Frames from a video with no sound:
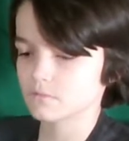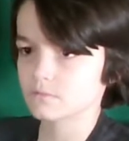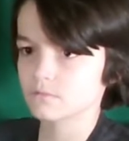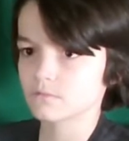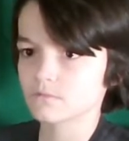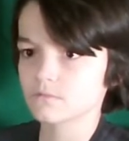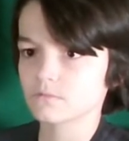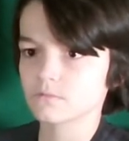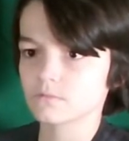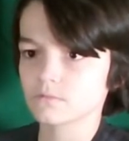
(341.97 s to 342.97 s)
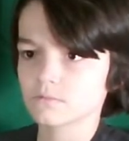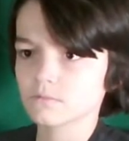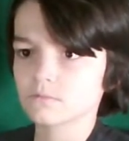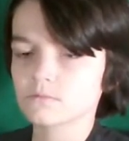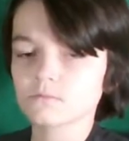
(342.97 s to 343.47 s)

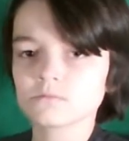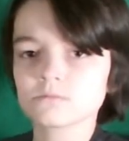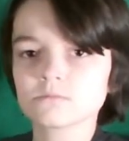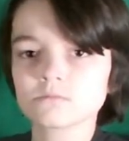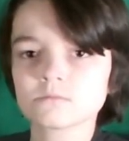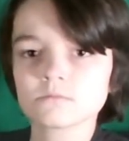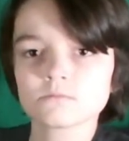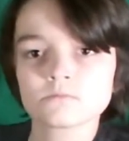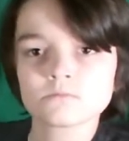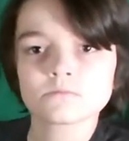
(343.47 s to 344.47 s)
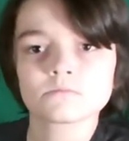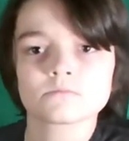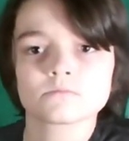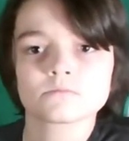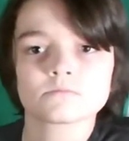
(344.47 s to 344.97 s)

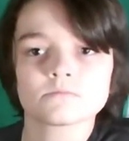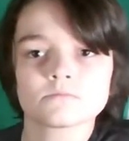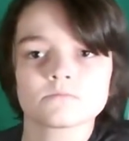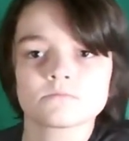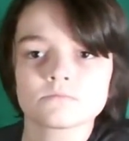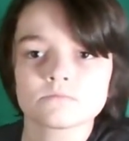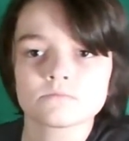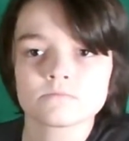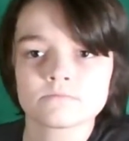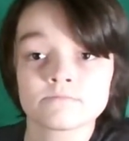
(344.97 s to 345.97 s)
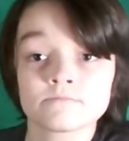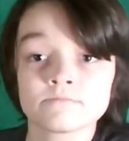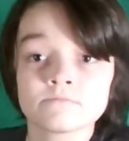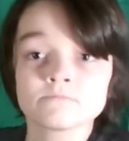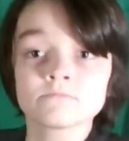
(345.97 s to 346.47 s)

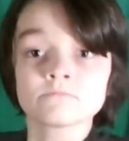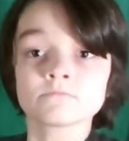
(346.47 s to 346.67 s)
(not speaking)